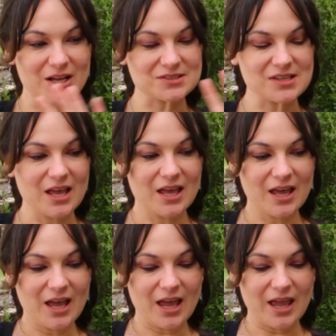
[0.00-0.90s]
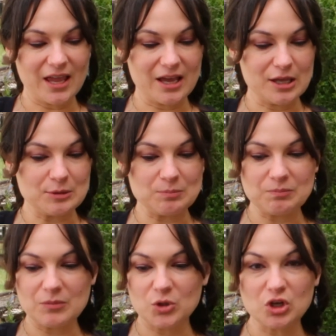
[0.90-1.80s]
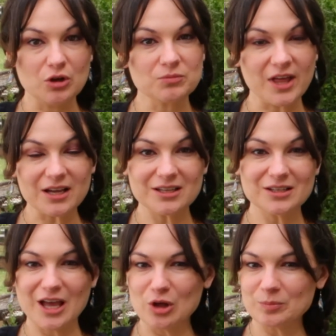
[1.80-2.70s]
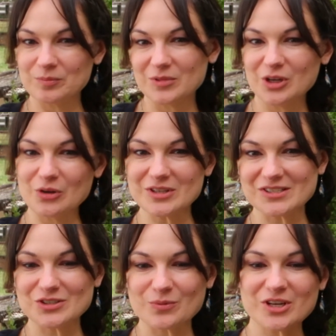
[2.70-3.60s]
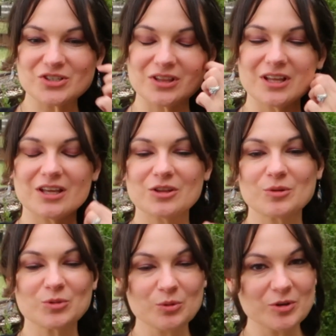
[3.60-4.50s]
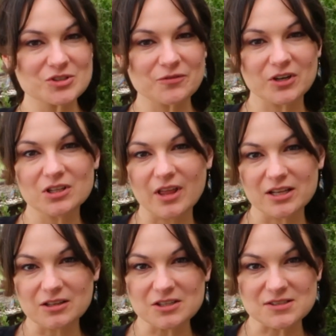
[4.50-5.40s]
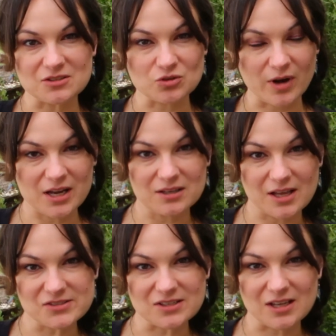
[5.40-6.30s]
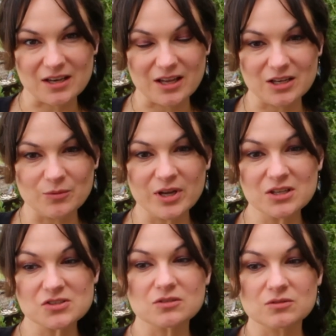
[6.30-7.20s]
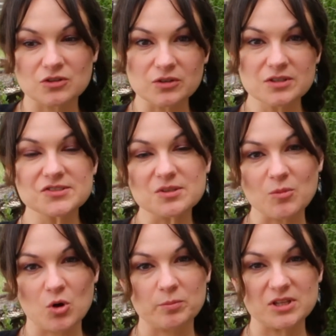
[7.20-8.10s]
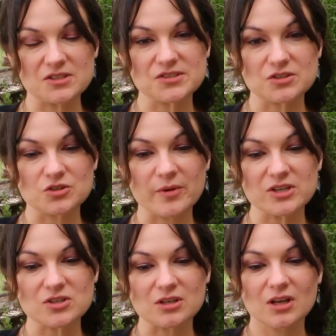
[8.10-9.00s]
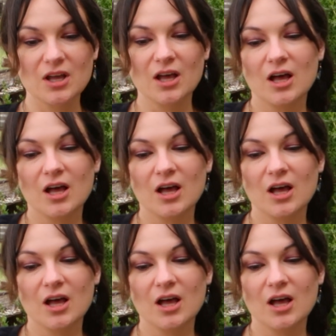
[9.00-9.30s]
box and you know that can help you know the situation the the bluebirds are very likely to try and nest again anyway so there is some hope in this situation